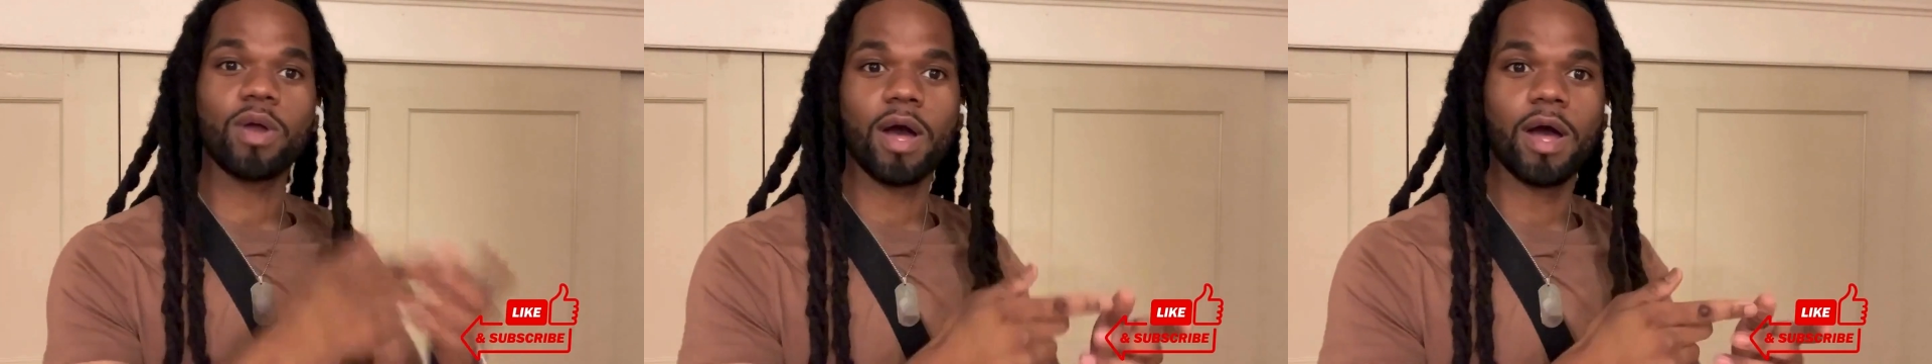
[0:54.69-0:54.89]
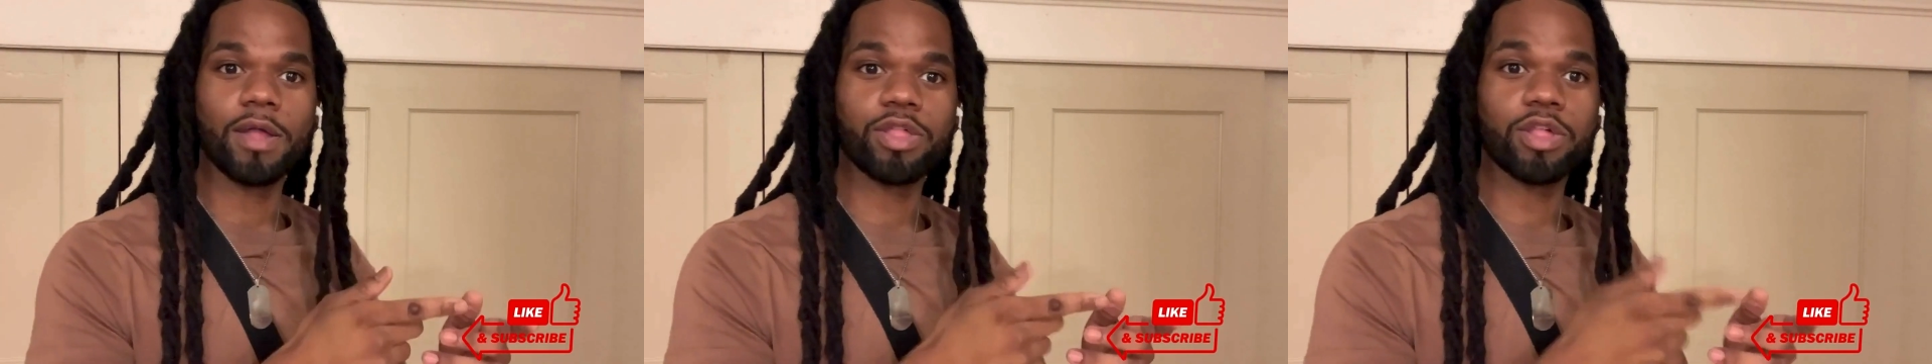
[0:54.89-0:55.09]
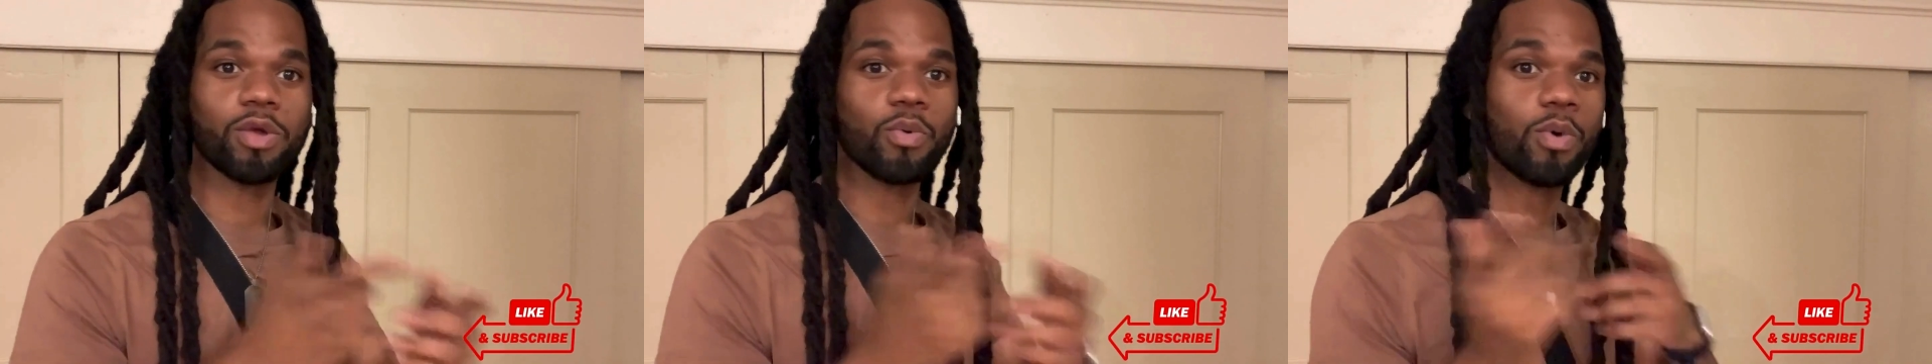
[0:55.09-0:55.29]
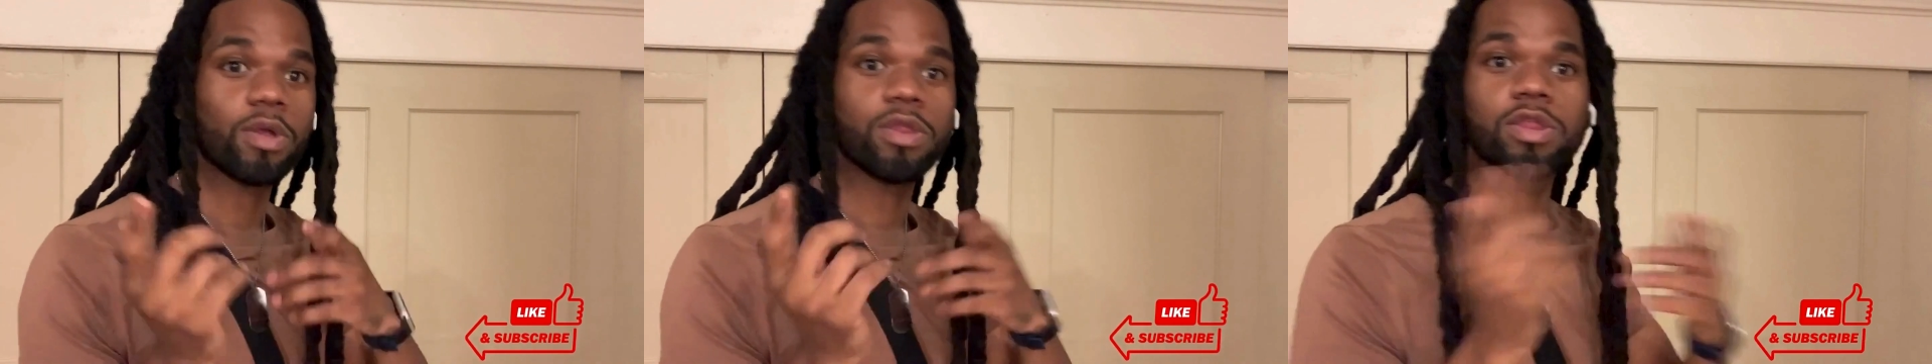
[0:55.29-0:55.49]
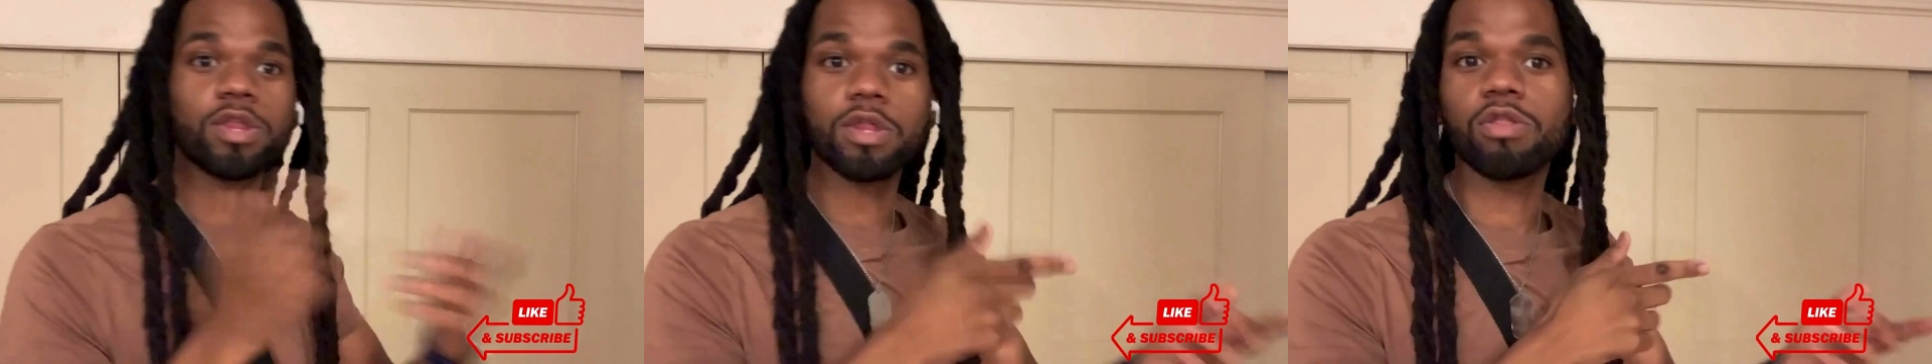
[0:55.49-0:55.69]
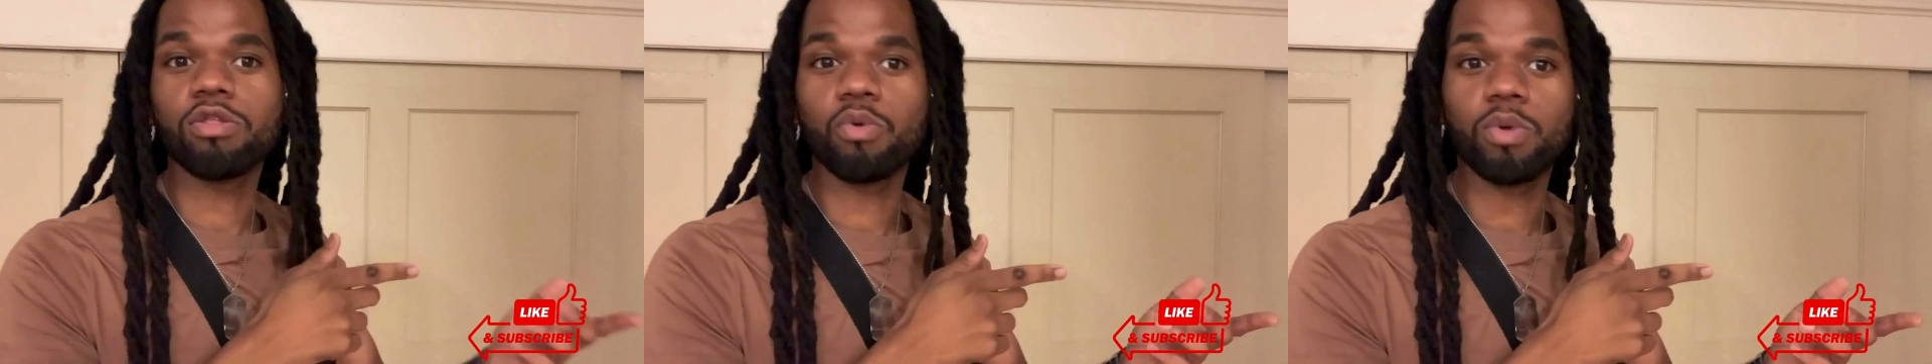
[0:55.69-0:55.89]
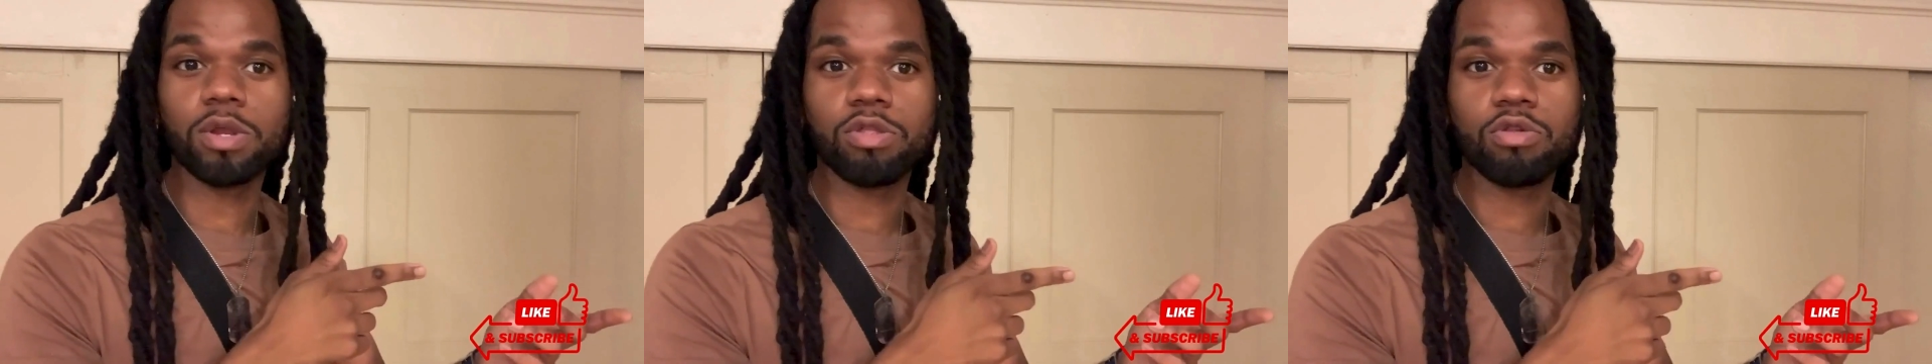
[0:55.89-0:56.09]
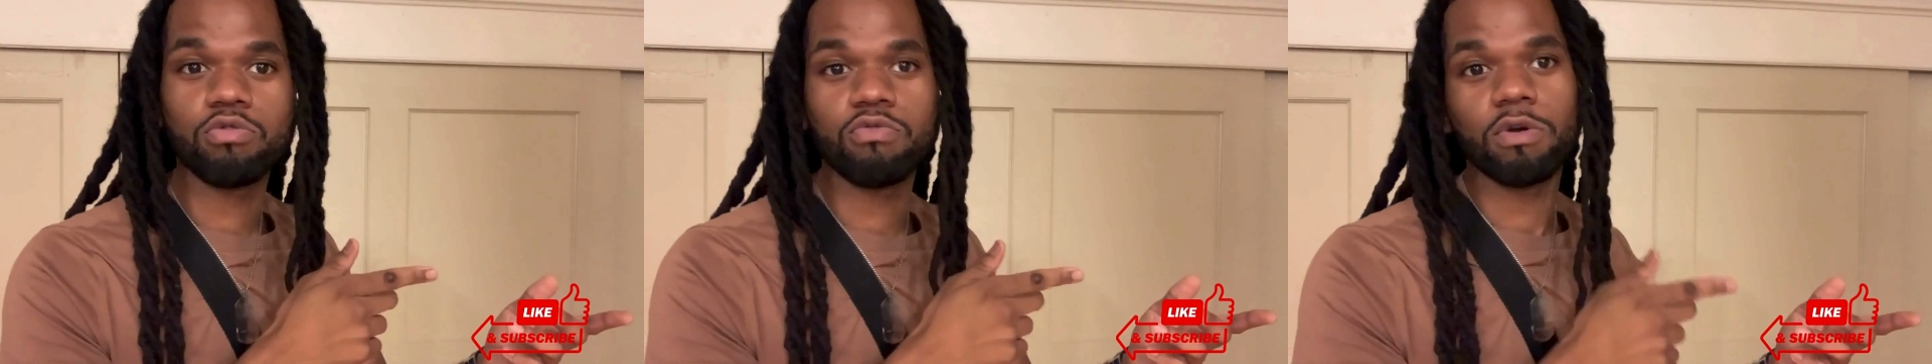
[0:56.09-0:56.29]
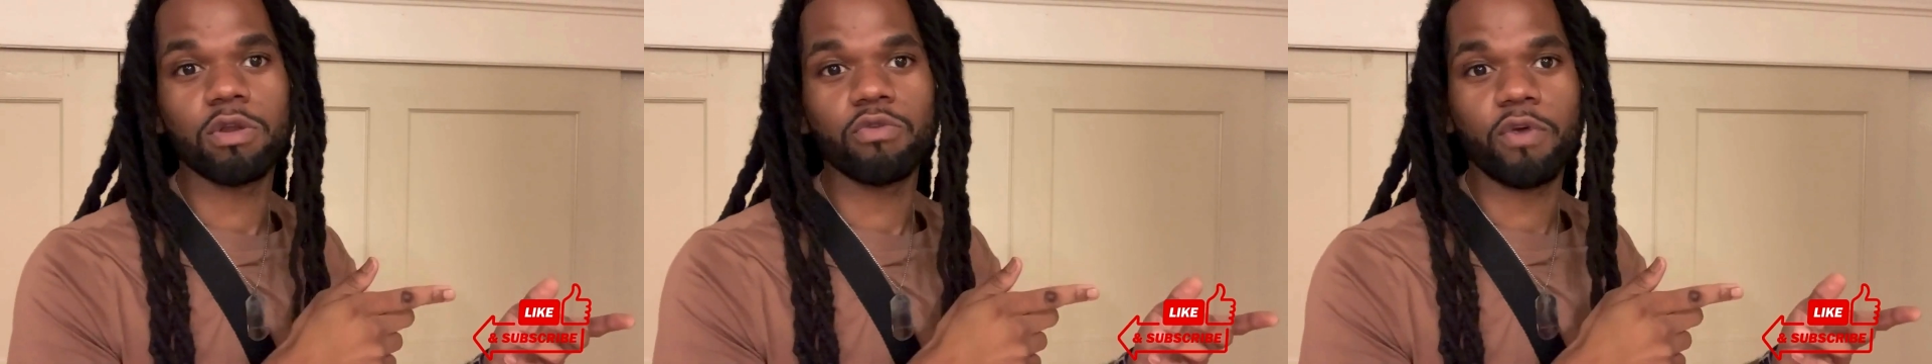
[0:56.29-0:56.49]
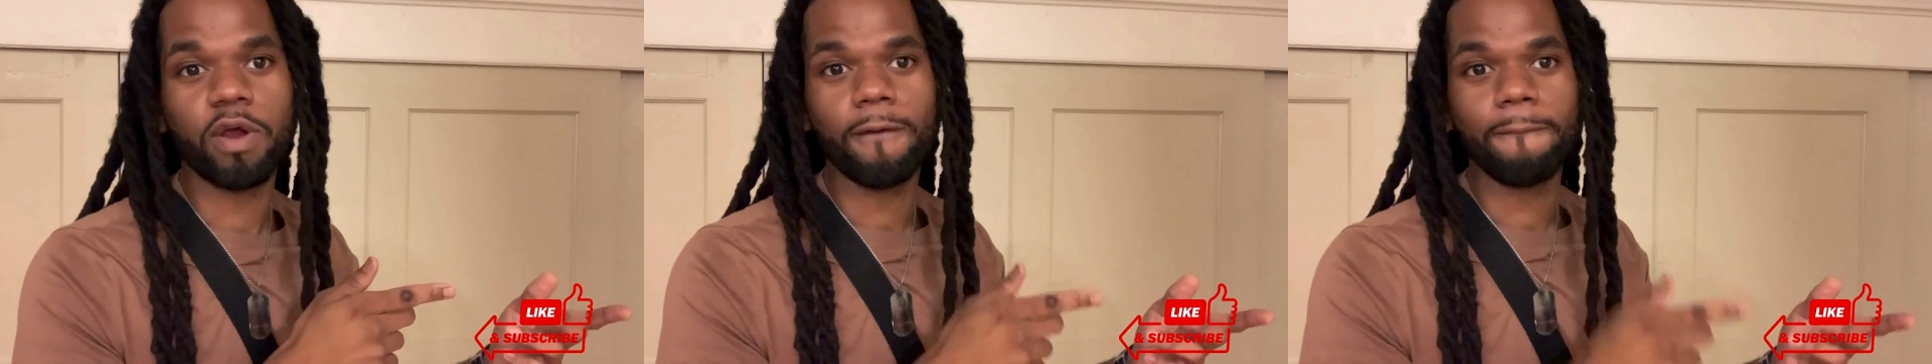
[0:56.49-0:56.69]
content once season 22
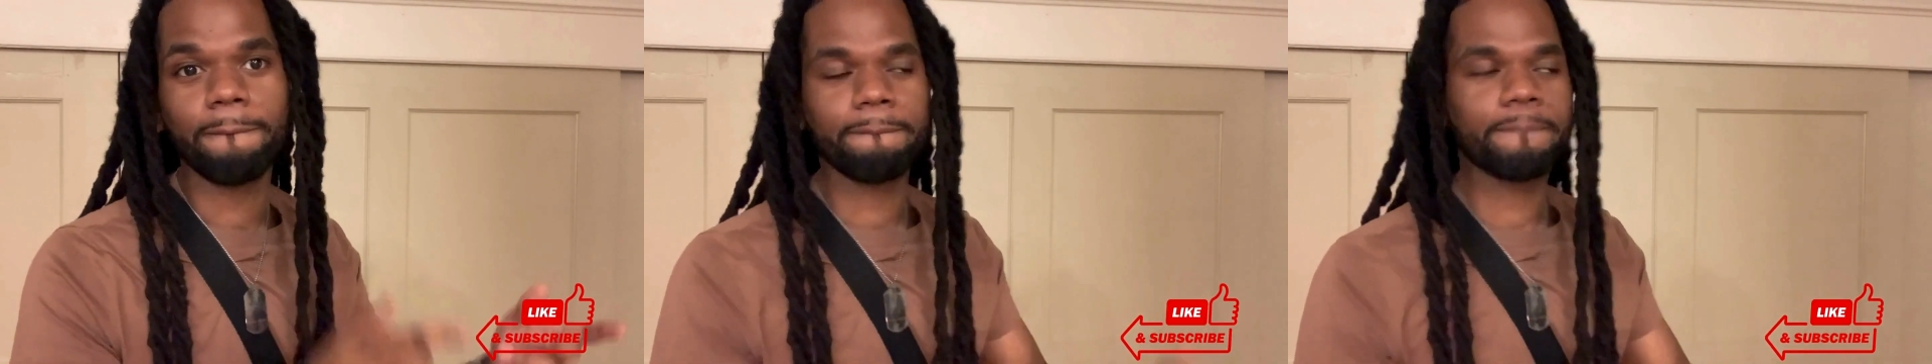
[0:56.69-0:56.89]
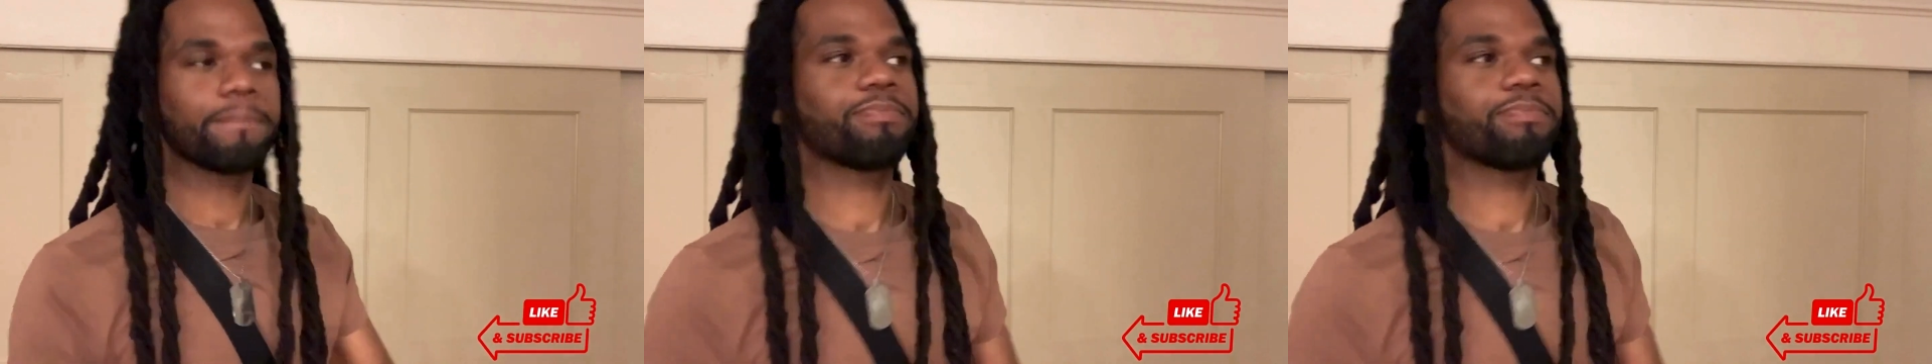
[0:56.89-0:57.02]
roll around.